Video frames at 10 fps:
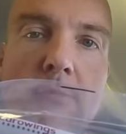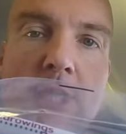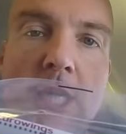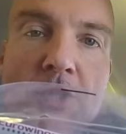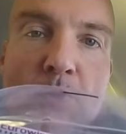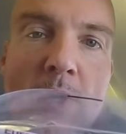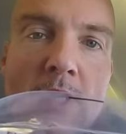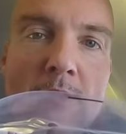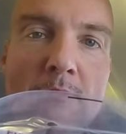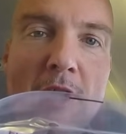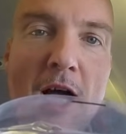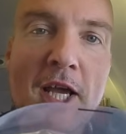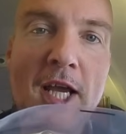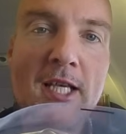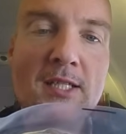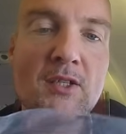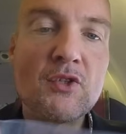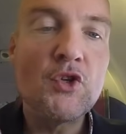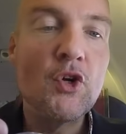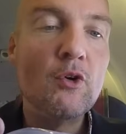Nice one, I guess.
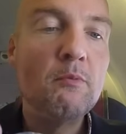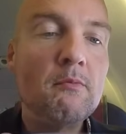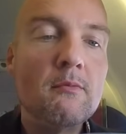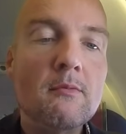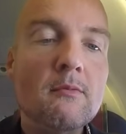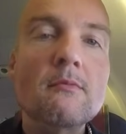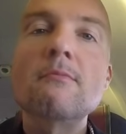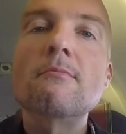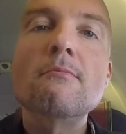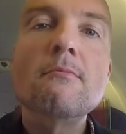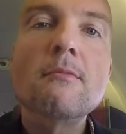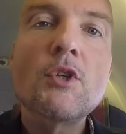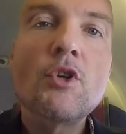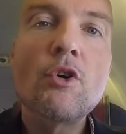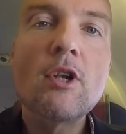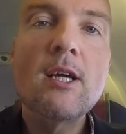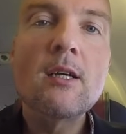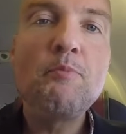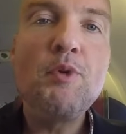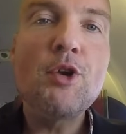So good
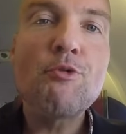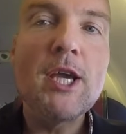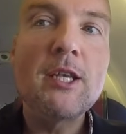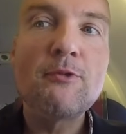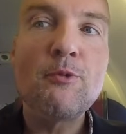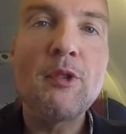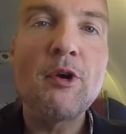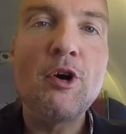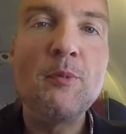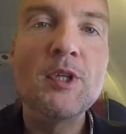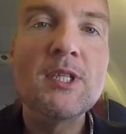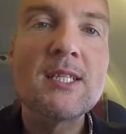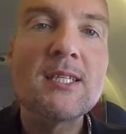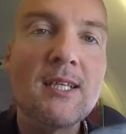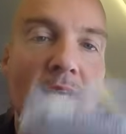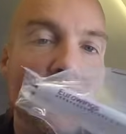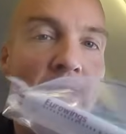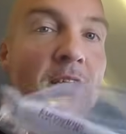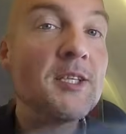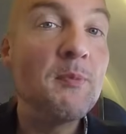luck, be creative with the comments,
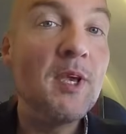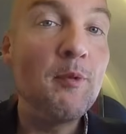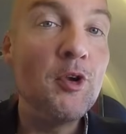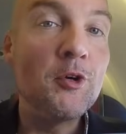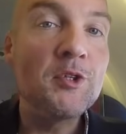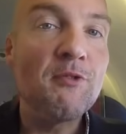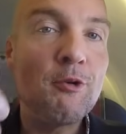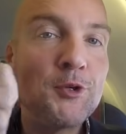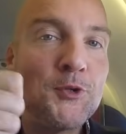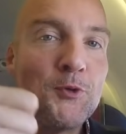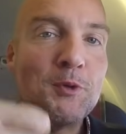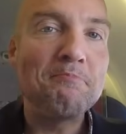and this may be yours very soon.